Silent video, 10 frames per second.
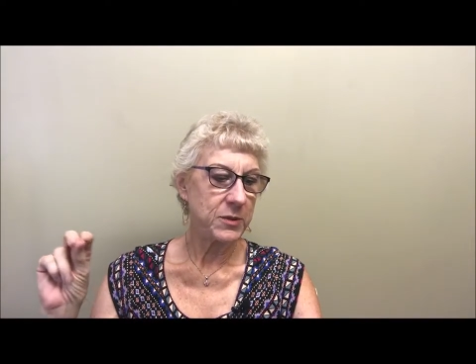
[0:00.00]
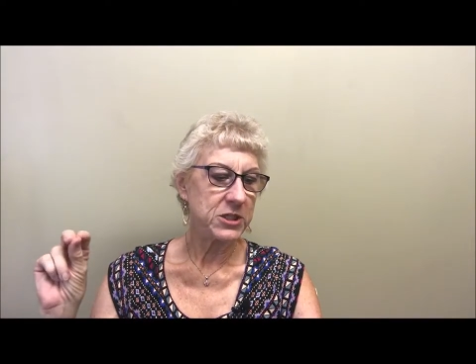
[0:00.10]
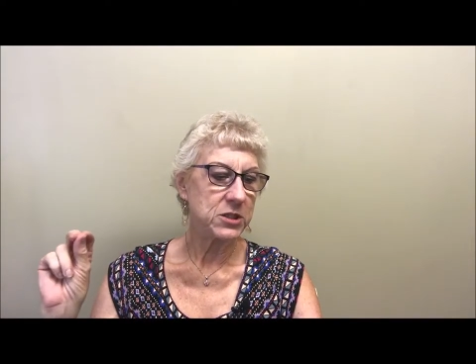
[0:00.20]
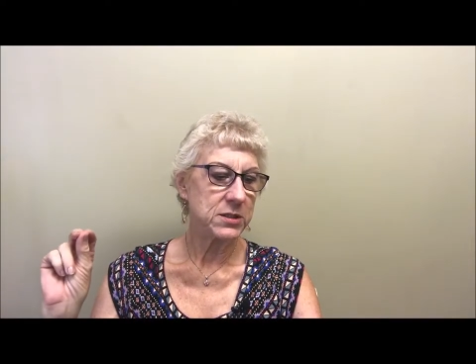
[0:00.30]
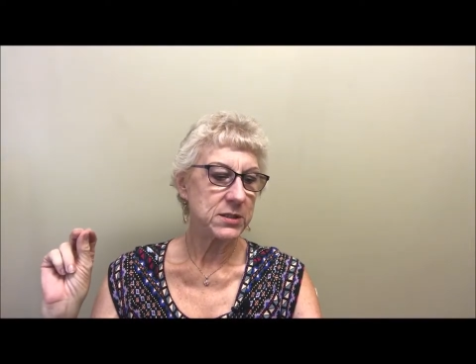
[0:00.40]

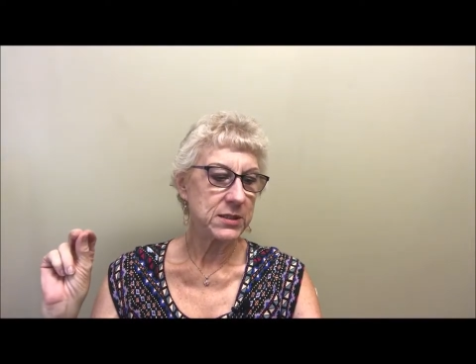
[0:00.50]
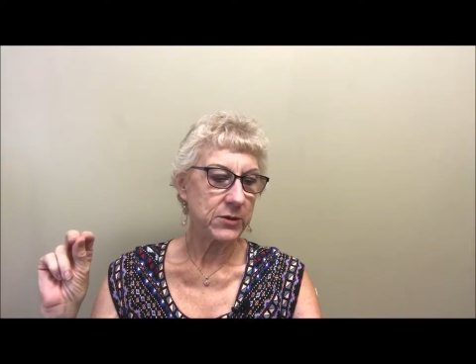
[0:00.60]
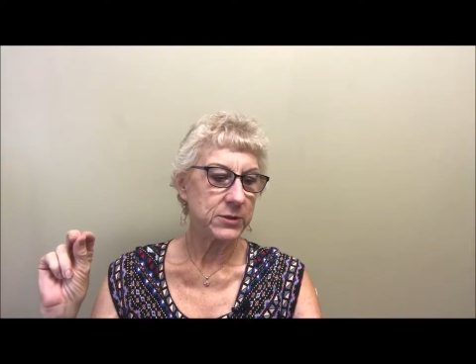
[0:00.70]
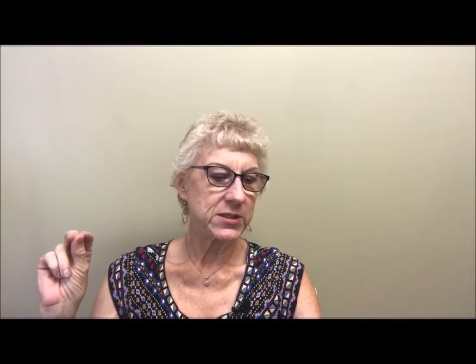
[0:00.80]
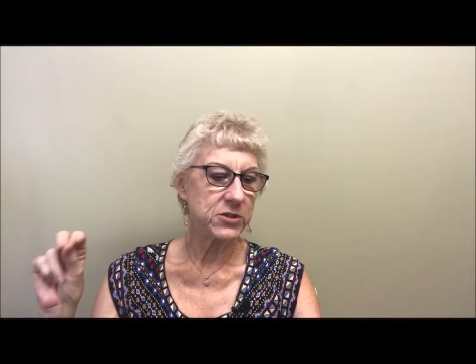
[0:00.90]
patients
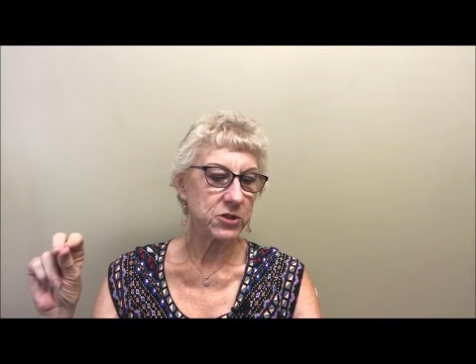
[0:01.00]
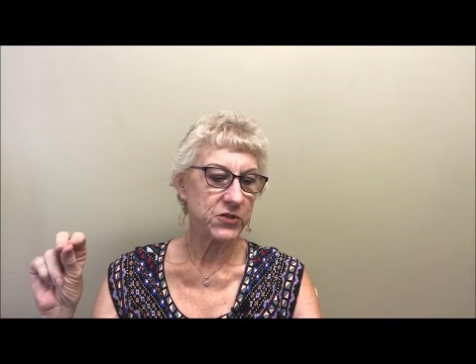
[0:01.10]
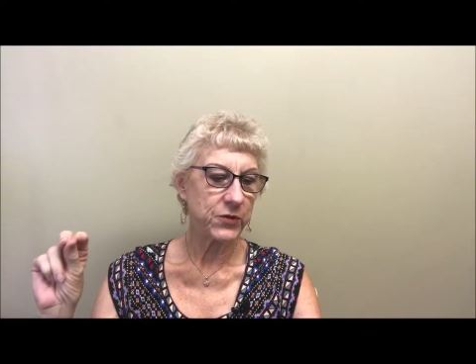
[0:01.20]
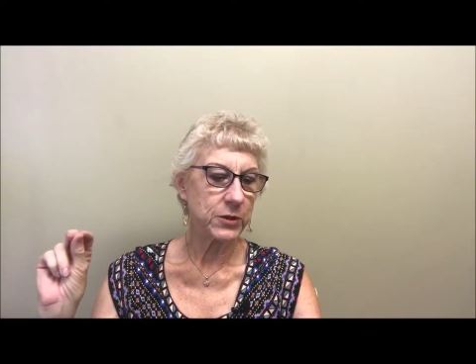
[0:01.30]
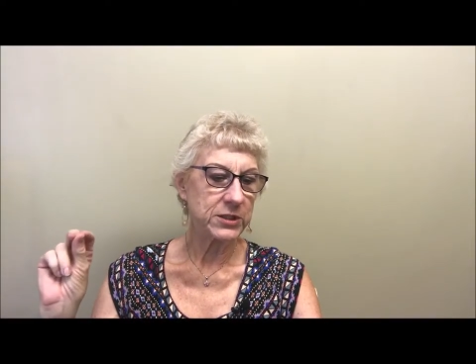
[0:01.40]
that would search
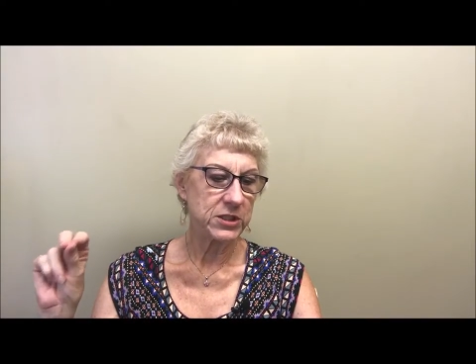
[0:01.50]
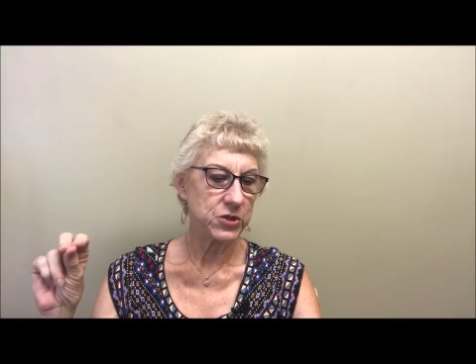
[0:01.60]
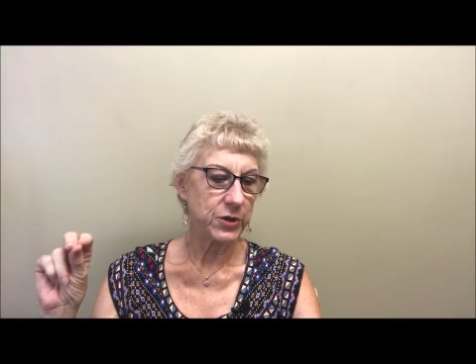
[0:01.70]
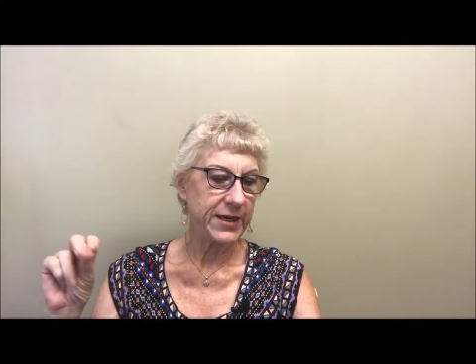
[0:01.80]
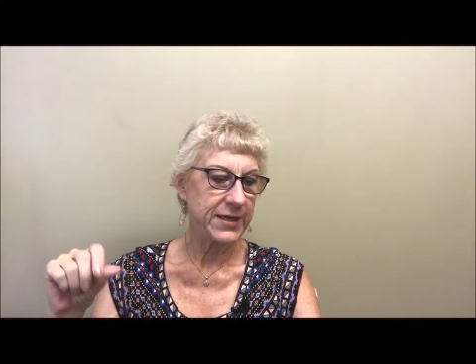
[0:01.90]
for and
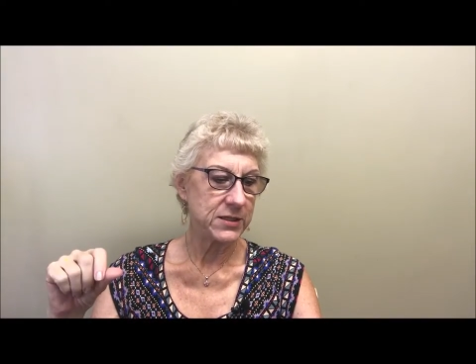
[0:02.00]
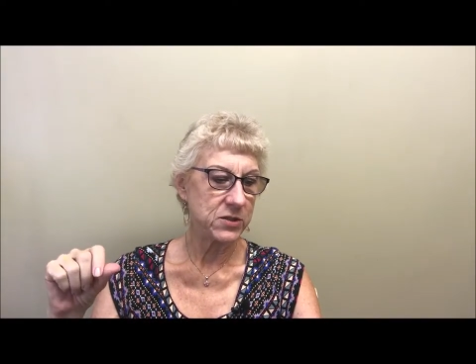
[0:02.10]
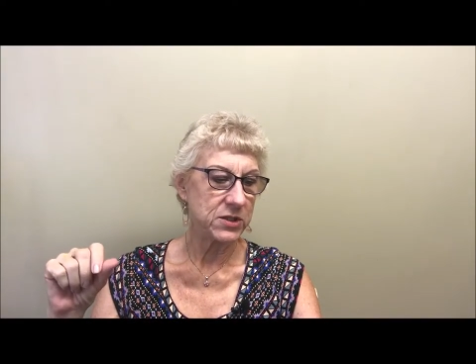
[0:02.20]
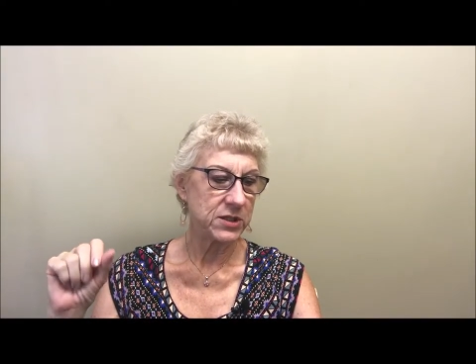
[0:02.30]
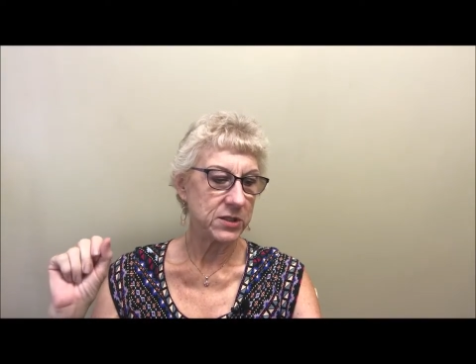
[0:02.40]
destroy cancer
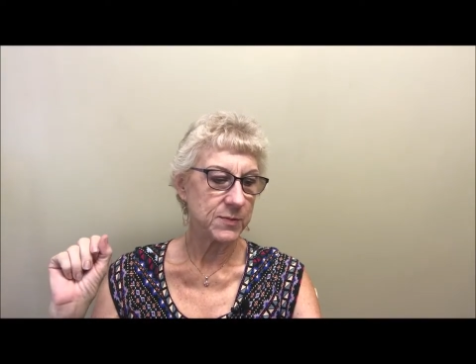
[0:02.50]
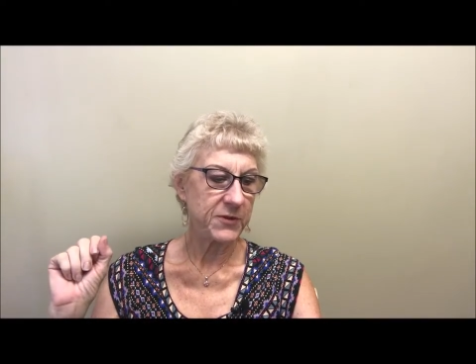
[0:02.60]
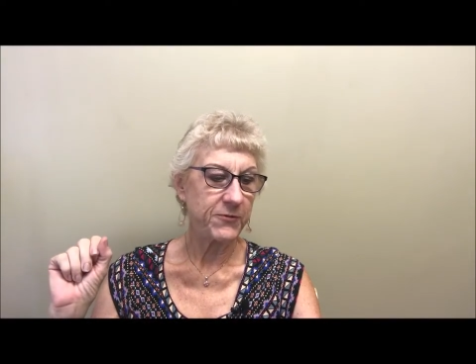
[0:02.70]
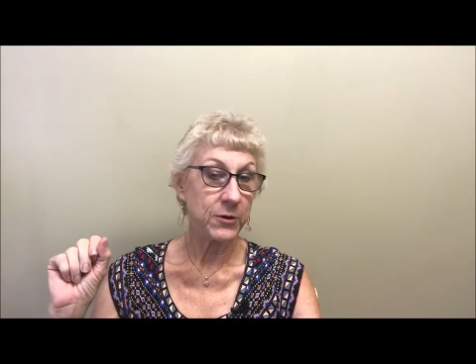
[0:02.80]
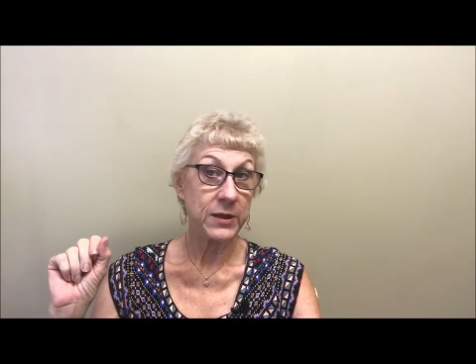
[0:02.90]
cells
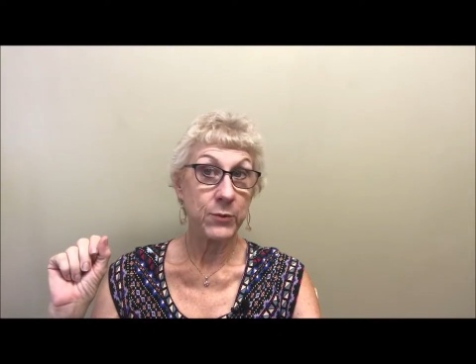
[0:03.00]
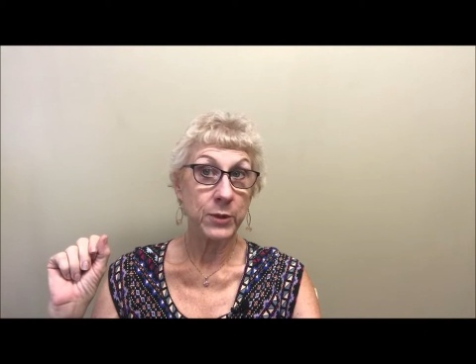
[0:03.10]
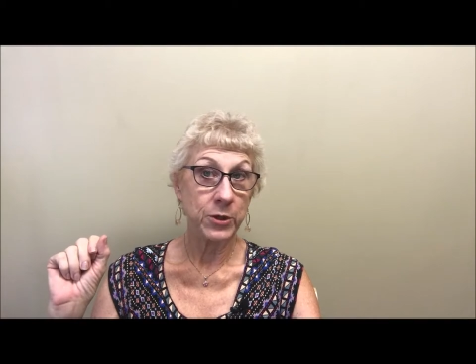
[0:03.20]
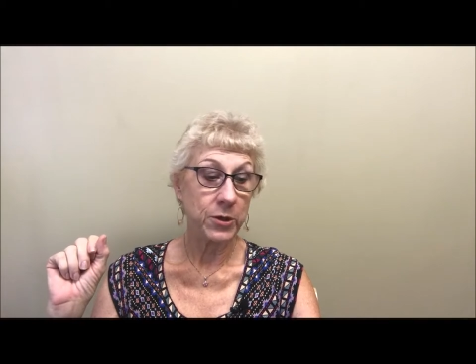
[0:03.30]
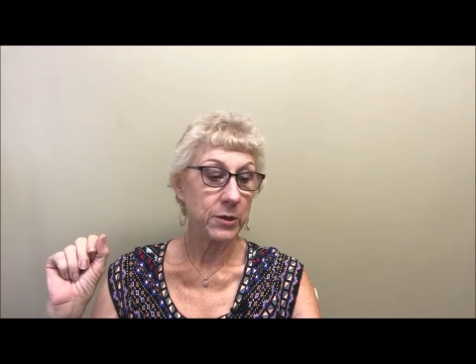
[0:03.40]
before they
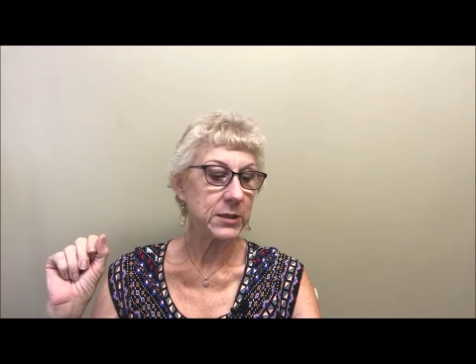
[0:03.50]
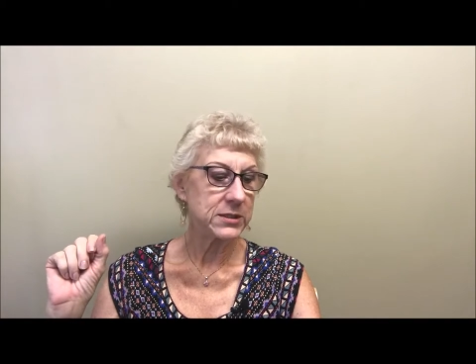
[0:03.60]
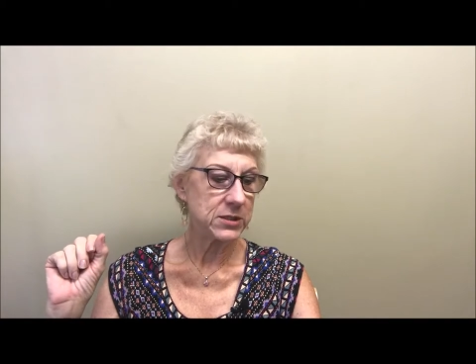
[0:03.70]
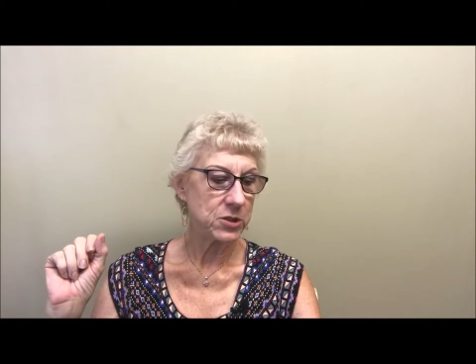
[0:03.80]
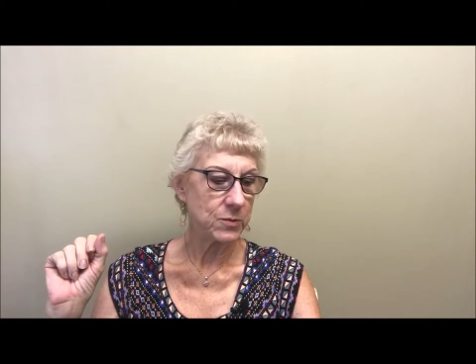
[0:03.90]
recur
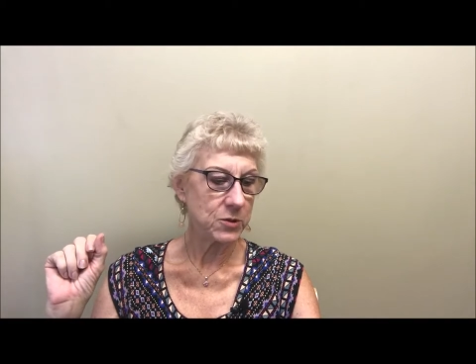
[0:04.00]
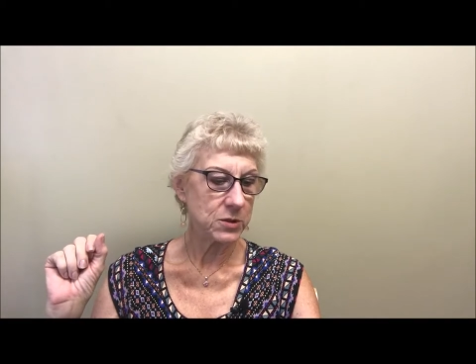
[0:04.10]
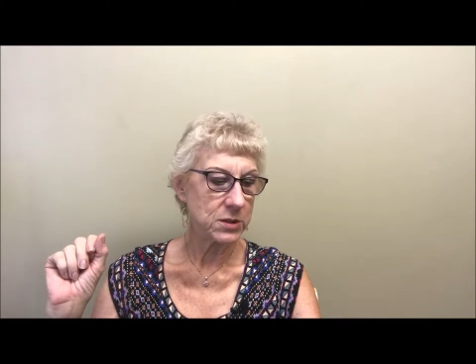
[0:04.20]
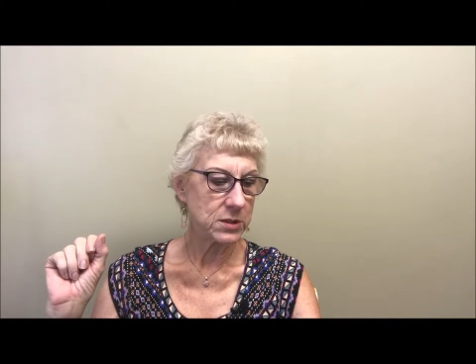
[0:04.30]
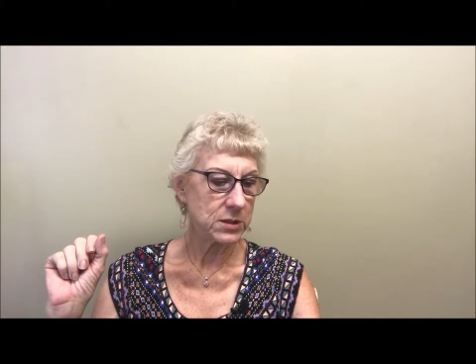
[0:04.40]
as
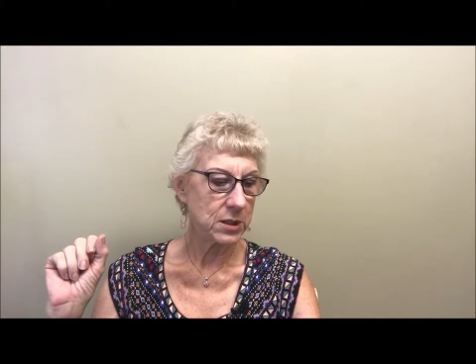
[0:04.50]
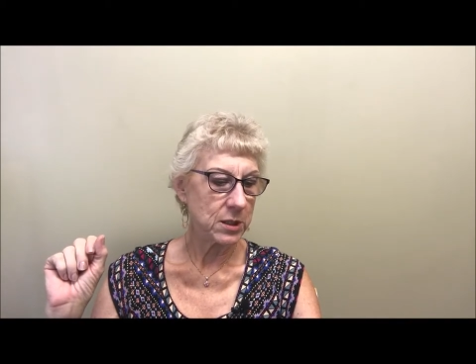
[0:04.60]
tumors.